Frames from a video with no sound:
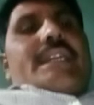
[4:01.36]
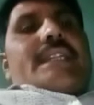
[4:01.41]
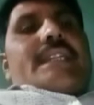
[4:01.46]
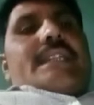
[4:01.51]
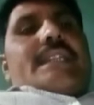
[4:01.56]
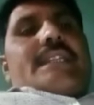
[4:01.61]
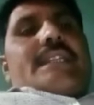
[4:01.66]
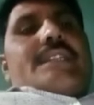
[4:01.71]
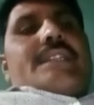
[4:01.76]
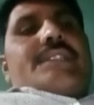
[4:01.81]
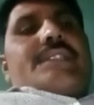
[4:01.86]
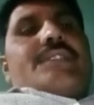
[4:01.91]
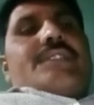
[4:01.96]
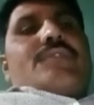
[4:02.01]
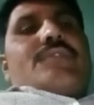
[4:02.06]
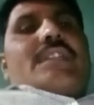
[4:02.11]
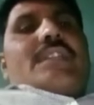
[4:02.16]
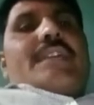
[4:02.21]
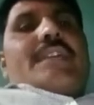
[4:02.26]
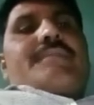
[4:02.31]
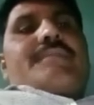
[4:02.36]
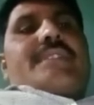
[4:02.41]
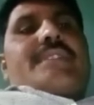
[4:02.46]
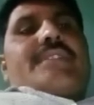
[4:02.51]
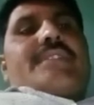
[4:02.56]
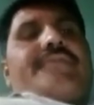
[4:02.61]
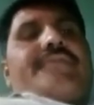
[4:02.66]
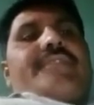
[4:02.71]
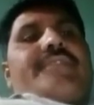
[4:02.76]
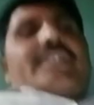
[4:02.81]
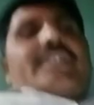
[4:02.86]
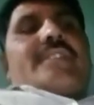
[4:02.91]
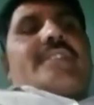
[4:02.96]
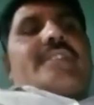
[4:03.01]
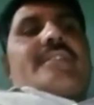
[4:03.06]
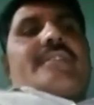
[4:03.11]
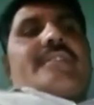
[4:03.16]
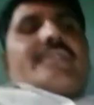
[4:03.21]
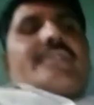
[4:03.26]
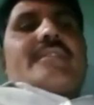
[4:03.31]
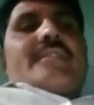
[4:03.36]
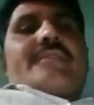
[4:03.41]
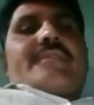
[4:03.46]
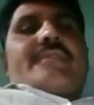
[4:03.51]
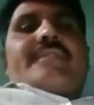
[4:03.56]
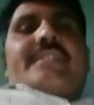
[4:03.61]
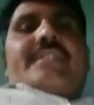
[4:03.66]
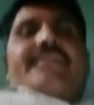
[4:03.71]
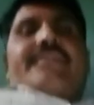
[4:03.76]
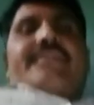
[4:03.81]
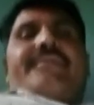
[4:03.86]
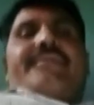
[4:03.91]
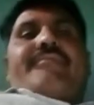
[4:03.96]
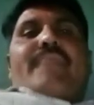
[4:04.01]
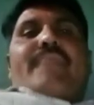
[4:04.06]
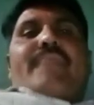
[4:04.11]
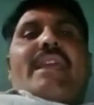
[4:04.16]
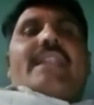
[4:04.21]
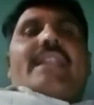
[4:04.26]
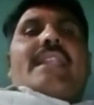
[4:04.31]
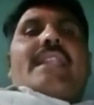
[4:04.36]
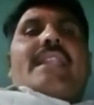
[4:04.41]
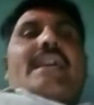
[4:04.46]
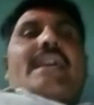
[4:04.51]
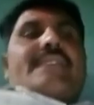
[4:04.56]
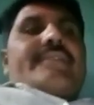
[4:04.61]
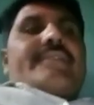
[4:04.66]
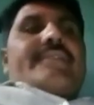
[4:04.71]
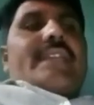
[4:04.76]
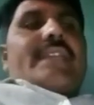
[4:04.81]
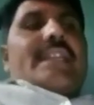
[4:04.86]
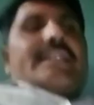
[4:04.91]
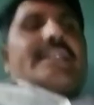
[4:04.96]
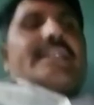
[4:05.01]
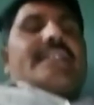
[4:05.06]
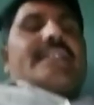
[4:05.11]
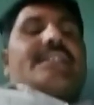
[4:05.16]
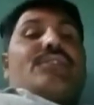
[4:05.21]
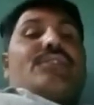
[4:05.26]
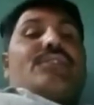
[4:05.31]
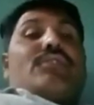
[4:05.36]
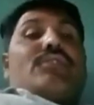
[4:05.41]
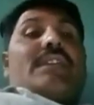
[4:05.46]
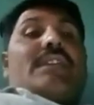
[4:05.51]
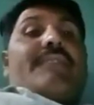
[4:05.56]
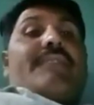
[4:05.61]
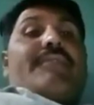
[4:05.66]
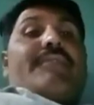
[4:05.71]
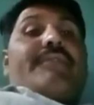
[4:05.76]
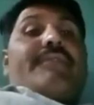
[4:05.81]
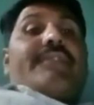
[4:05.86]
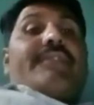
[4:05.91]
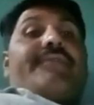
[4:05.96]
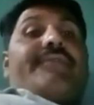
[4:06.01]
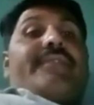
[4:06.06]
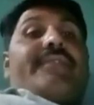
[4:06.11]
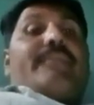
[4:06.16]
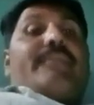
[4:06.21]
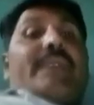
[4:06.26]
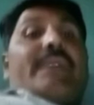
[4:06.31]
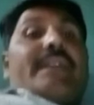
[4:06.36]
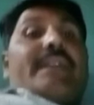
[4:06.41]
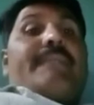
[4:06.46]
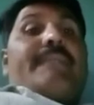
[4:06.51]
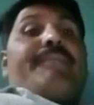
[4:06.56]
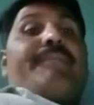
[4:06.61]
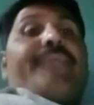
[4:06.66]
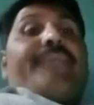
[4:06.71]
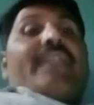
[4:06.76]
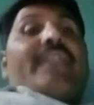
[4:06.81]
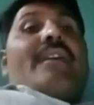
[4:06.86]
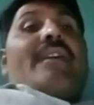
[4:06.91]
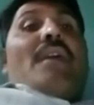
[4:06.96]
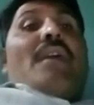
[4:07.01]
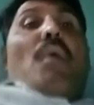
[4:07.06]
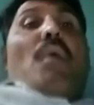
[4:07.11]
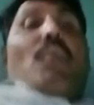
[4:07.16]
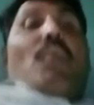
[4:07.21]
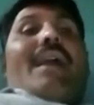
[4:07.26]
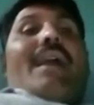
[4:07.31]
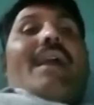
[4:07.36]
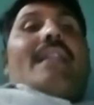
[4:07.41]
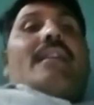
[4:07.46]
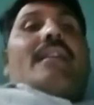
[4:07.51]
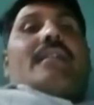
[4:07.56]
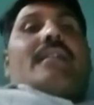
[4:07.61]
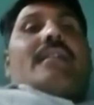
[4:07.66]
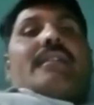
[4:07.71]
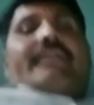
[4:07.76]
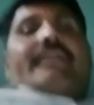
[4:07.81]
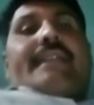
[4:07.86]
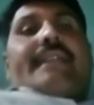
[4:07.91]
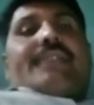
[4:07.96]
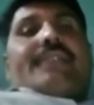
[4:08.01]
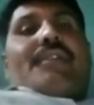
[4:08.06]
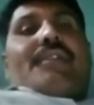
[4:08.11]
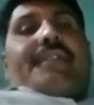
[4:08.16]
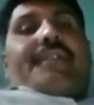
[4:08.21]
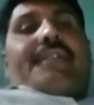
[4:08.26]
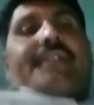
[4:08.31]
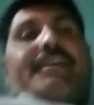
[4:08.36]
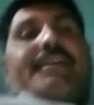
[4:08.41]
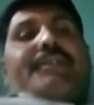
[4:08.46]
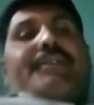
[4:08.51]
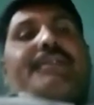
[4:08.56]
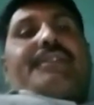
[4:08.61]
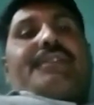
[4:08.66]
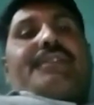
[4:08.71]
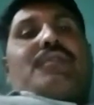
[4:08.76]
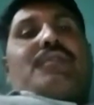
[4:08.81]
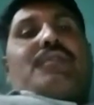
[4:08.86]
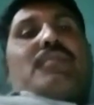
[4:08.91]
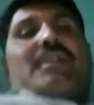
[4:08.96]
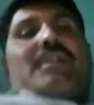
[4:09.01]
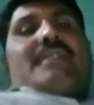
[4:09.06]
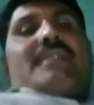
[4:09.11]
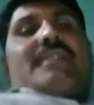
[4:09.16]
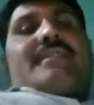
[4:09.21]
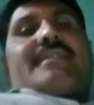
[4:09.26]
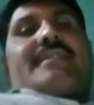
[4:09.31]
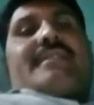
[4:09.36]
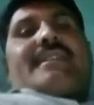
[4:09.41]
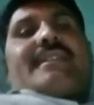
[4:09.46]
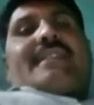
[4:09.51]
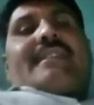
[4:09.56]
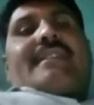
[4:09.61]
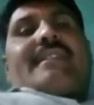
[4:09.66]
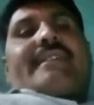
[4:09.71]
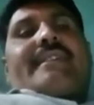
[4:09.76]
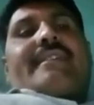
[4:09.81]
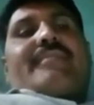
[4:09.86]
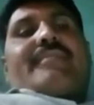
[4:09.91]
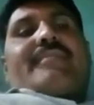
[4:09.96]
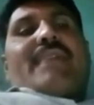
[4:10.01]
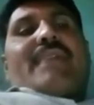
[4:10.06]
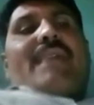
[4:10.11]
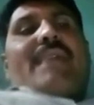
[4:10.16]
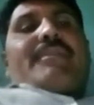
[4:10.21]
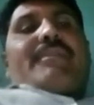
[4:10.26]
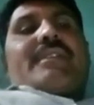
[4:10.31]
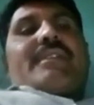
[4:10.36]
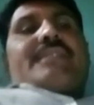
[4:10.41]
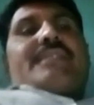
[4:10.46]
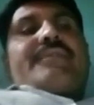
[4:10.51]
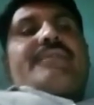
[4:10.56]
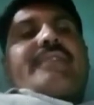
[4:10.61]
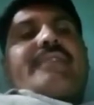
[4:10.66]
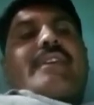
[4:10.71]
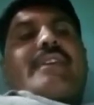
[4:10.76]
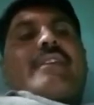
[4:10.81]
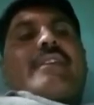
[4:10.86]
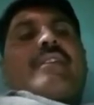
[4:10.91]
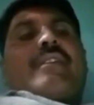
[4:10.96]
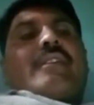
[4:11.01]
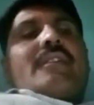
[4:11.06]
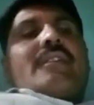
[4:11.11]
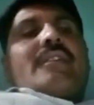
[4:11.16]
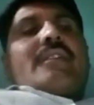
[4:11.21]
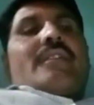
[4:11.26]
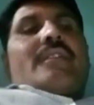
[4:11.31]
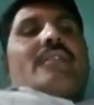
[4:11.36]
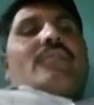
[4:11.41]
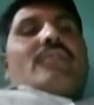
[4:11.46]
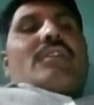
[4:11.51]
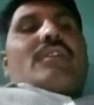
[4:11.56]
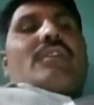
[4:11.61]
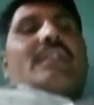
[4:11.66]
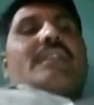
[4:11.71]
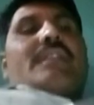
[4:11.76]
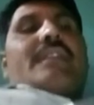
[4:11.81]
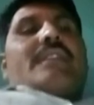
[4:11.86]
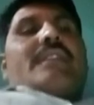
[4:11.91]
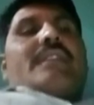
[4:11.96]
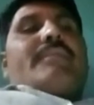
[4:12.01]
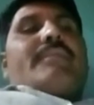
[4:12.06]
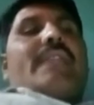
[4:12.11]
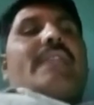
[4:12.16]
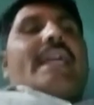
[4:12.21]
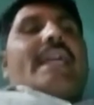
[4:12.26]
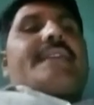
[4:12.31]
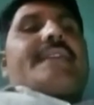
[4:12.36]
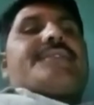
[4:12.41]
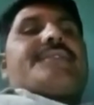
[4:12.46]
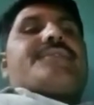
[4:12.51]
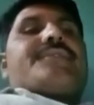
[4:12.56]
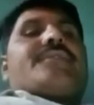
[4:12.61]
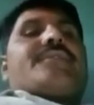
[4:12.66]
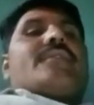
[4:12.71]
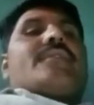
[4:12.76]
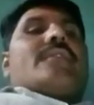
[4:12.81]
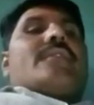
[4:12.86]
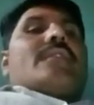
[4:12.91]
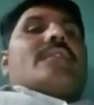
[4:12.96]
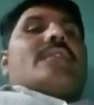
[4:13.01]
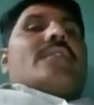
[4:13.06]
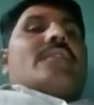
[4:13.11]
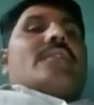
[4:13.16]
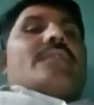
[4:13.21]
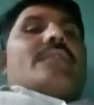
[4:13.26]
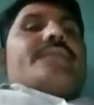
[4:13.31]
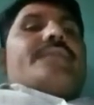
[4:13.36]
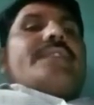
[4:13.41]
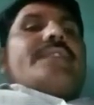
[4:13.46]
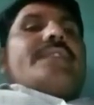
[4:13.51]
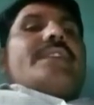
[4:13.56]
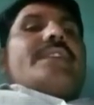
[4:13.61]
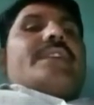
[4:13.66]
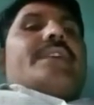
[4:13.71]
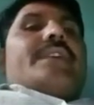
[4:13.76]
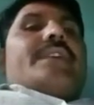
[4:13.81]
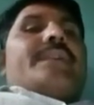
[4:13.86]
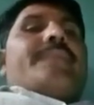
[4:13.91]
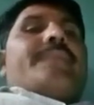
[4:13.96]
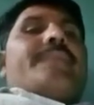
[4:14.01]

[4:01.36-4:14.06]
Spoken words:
that the genotypes and of the male as well as the genotype of the female. While talking about the humans and the other mammals, we got the double X of the